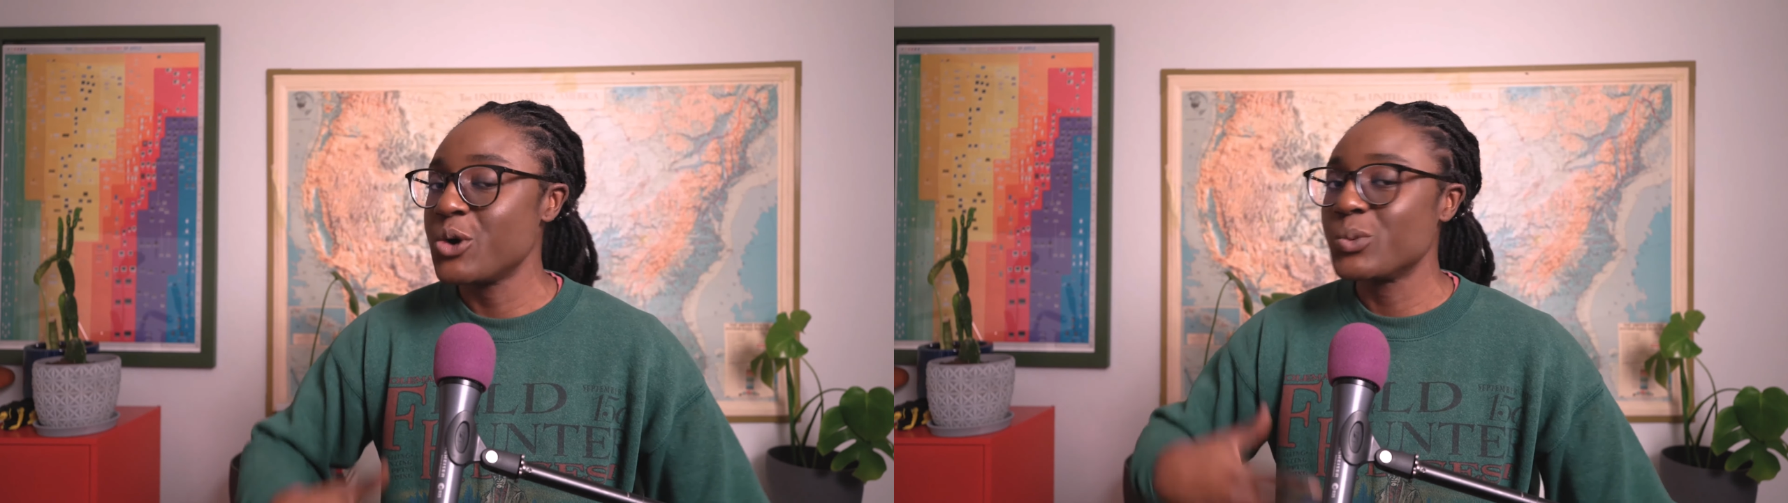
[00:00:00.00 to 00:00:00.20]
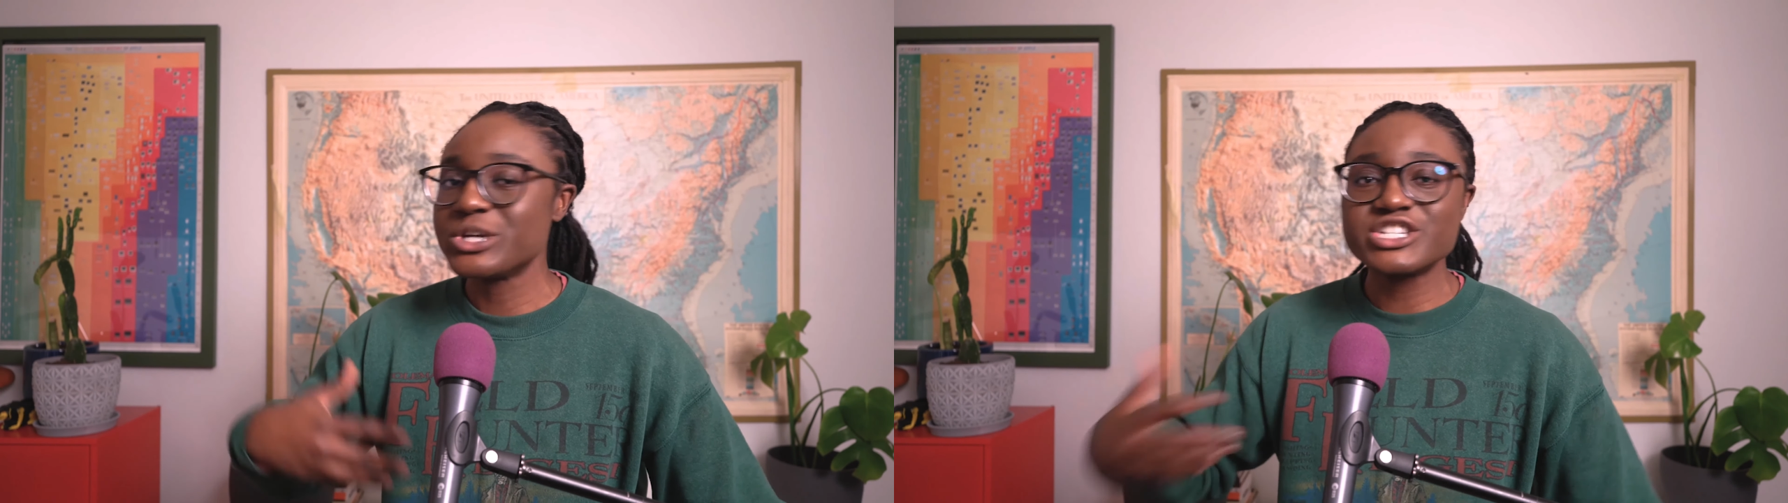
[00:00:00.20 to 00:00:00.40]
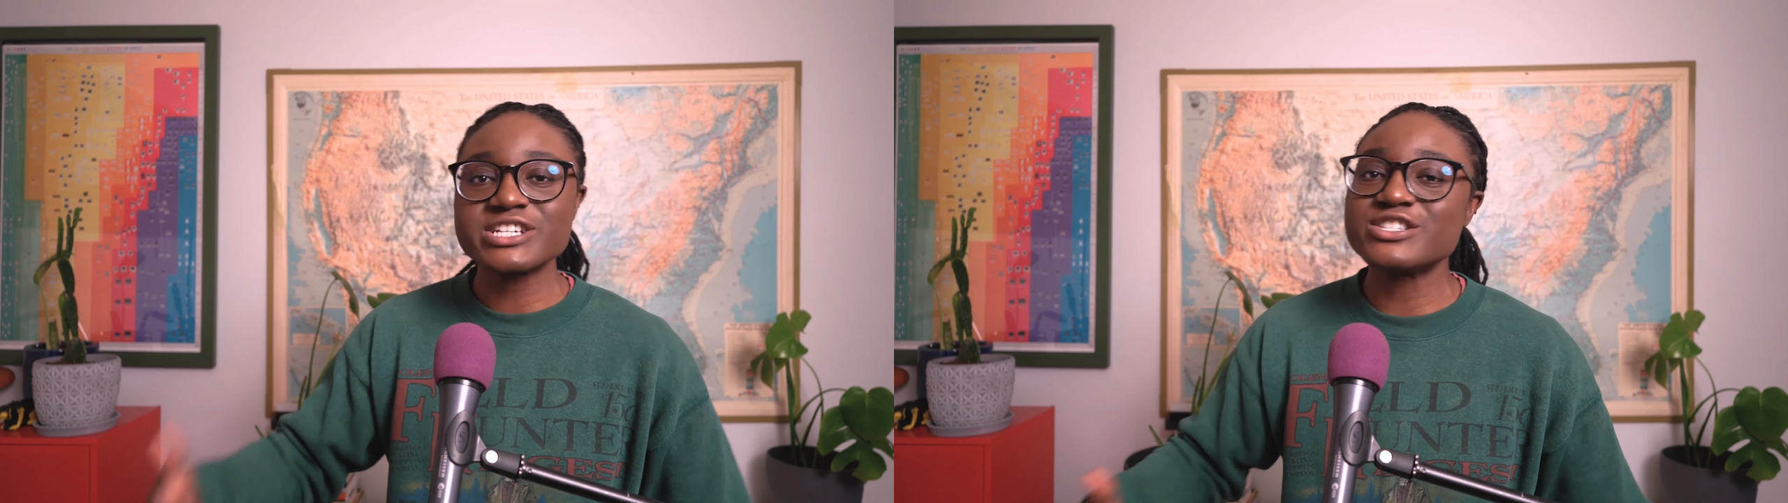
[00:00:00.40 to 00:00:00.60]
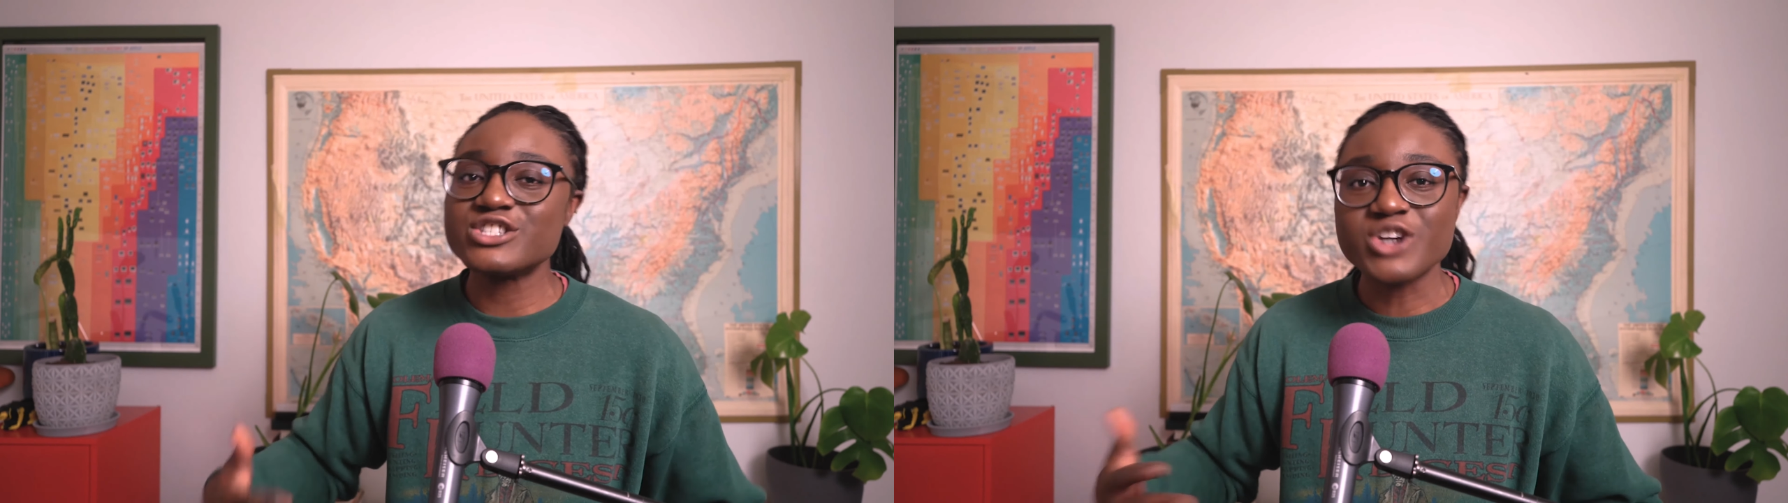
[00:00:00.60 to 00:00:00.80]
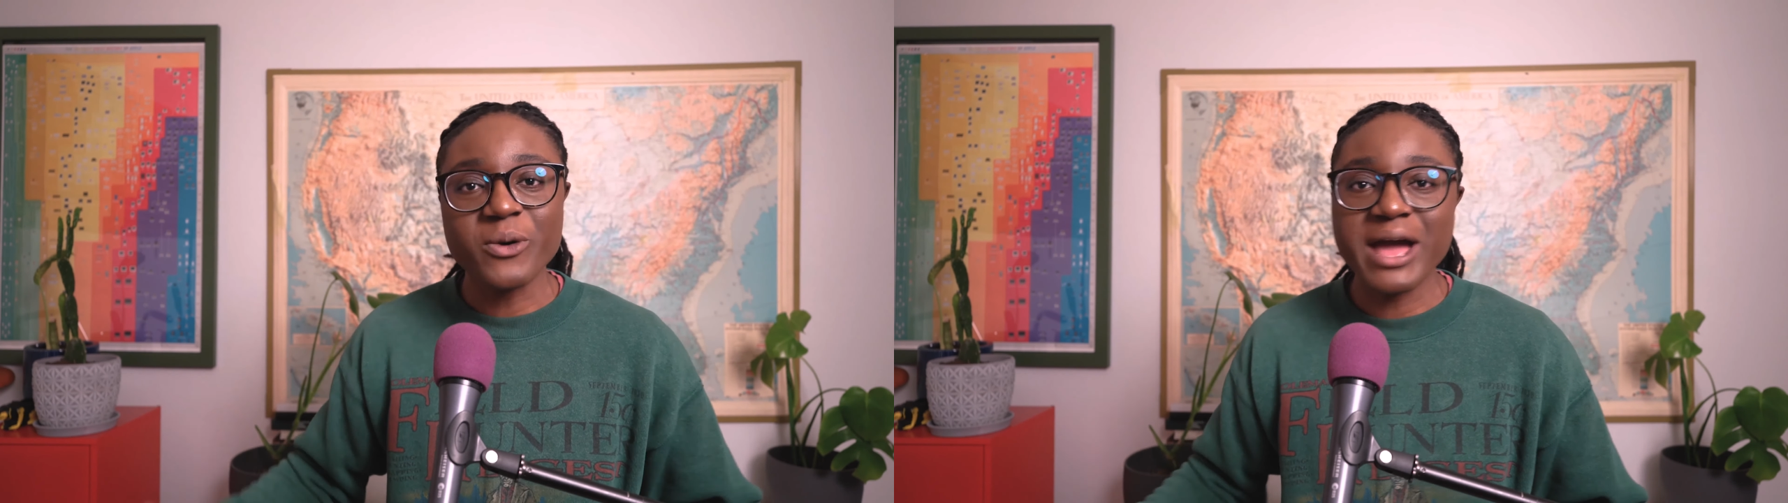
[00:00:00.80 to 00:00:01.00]
we just
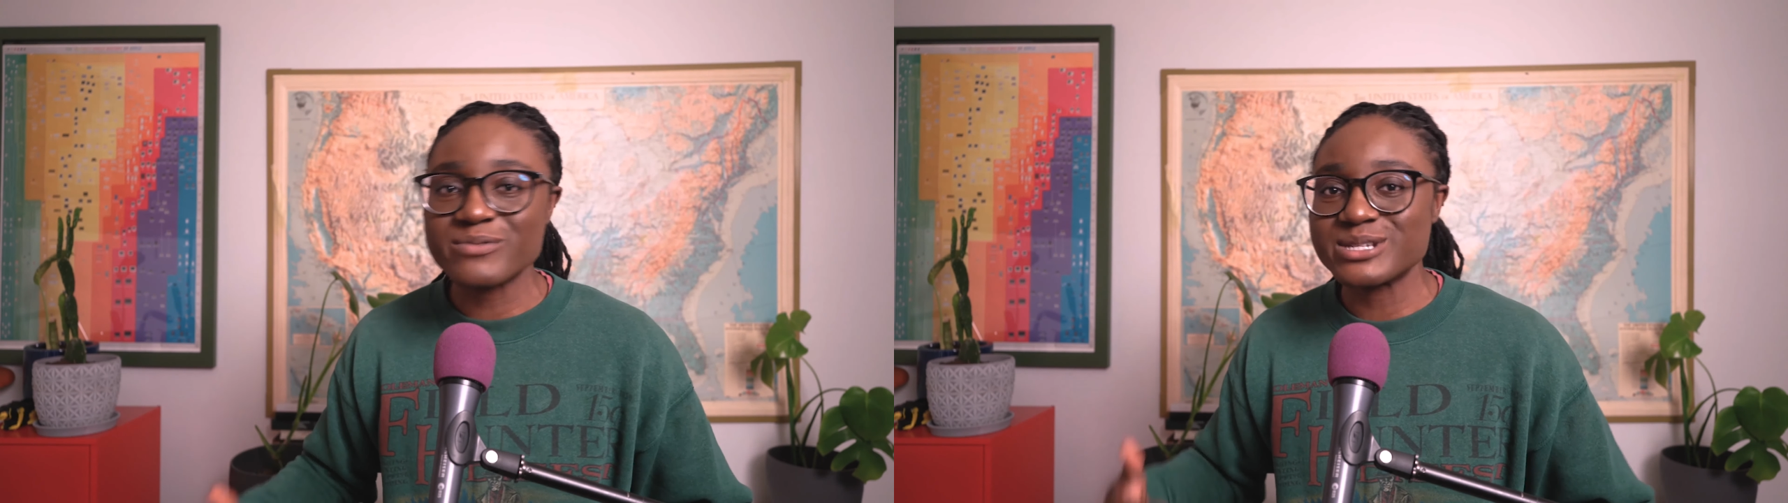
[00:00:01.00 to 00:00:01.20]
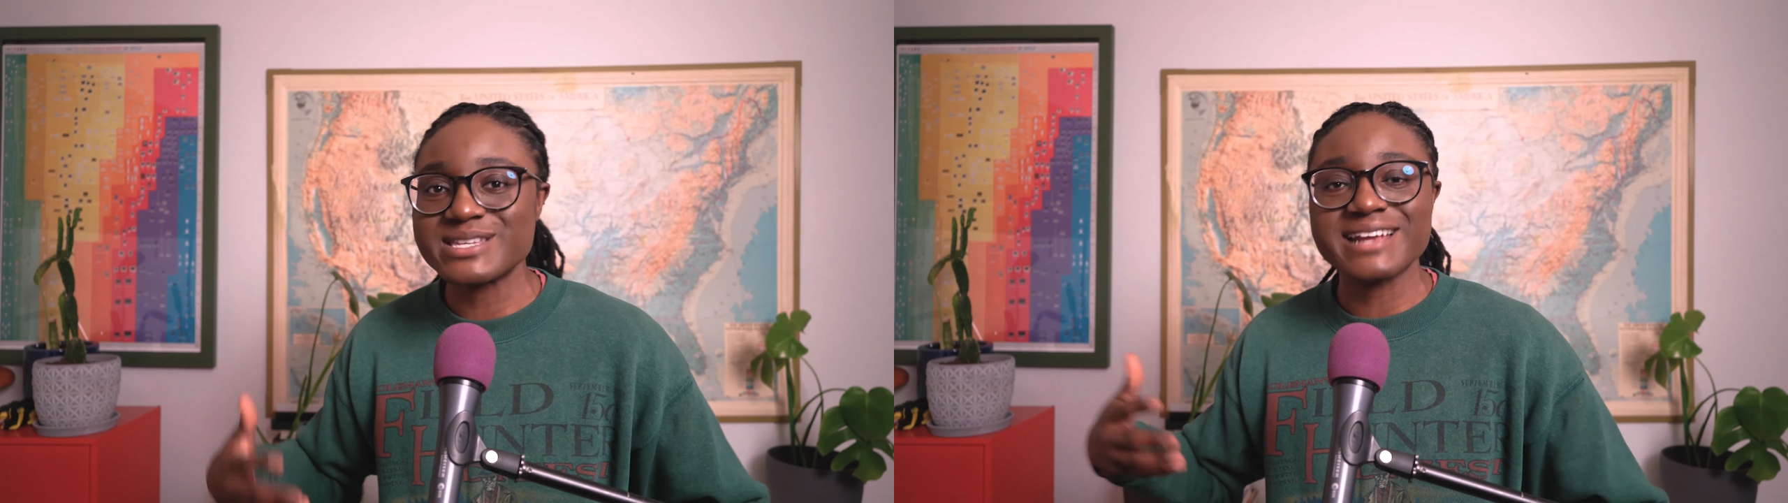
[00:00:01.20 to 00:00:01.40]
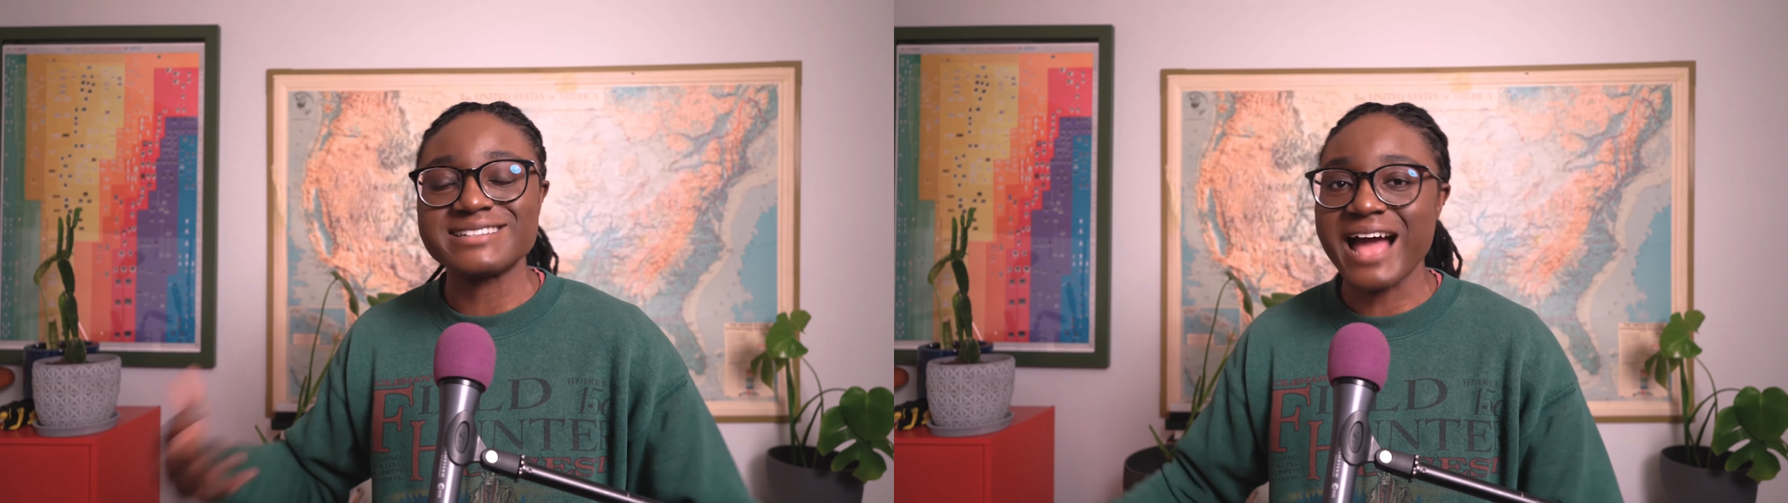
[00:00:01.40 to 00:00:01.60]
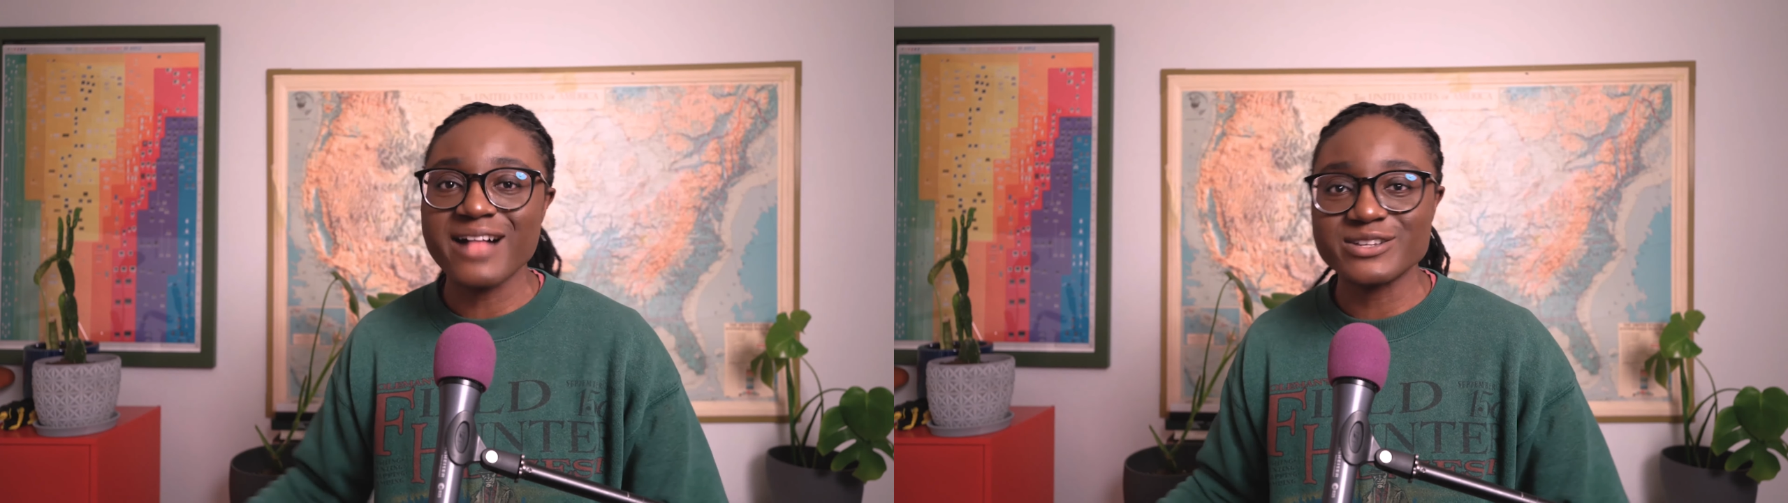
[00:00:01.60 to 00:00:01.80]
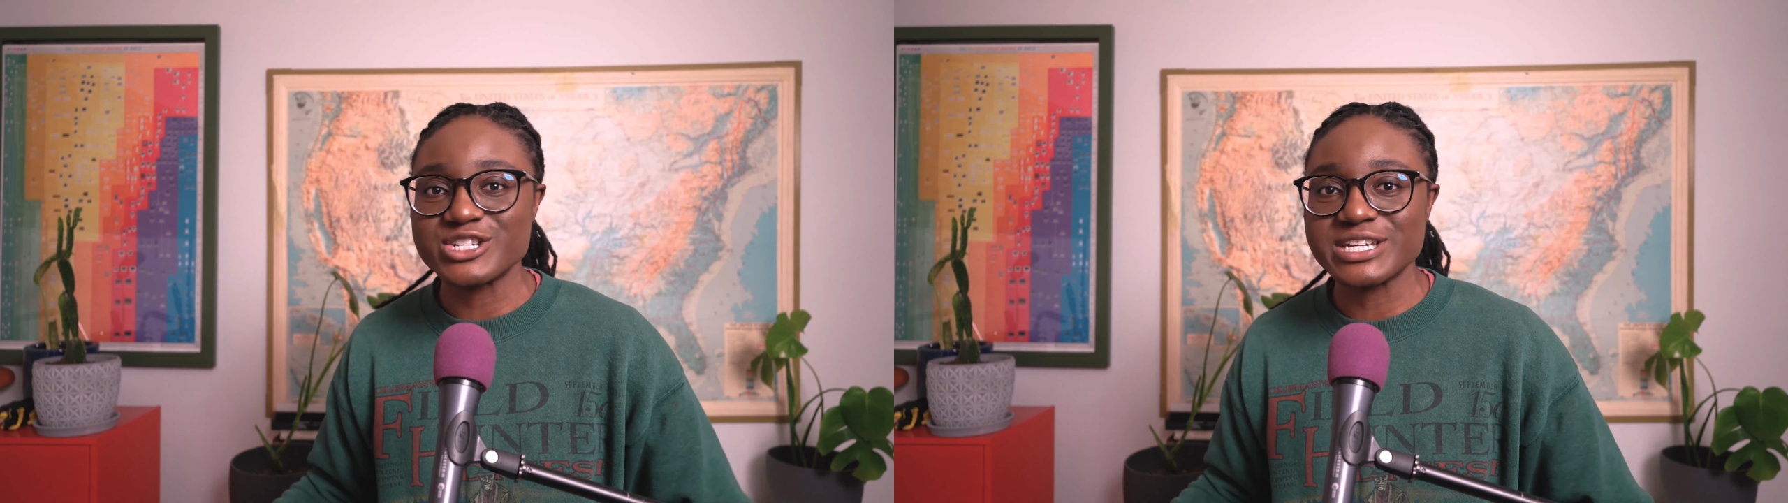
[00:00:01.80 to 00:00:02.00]
don't have the
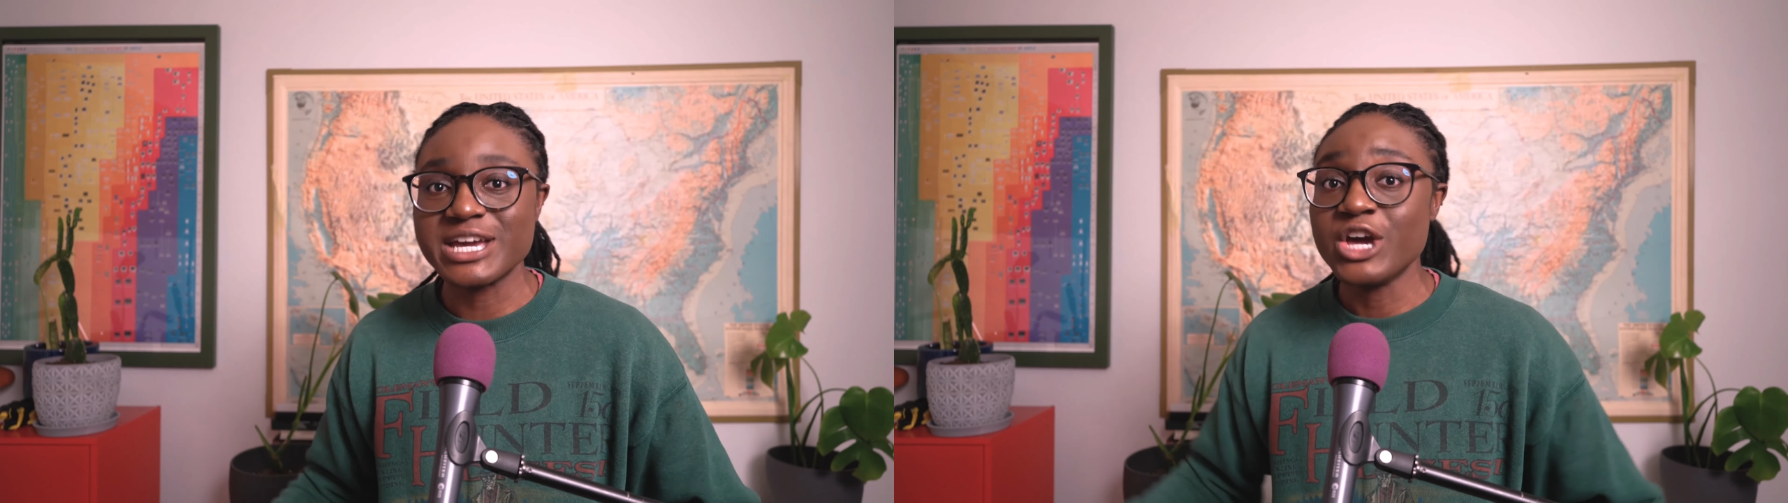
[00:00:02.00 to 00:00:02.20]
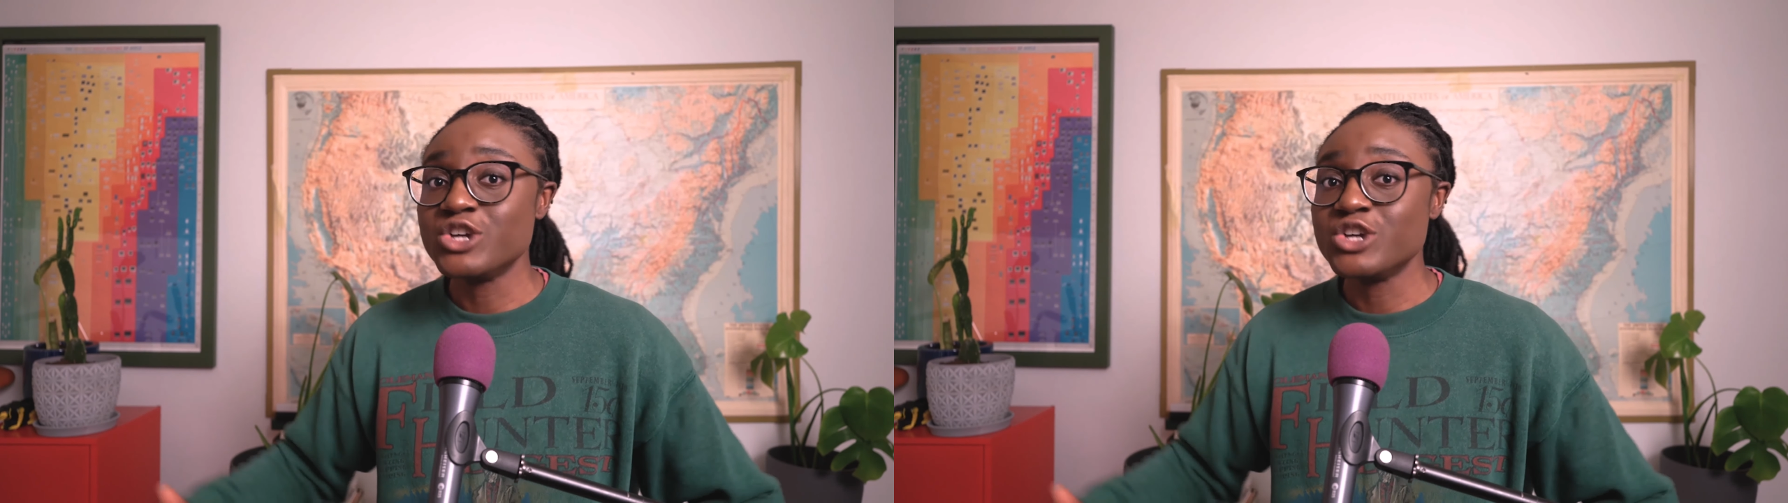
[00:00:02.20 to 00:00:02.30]
technology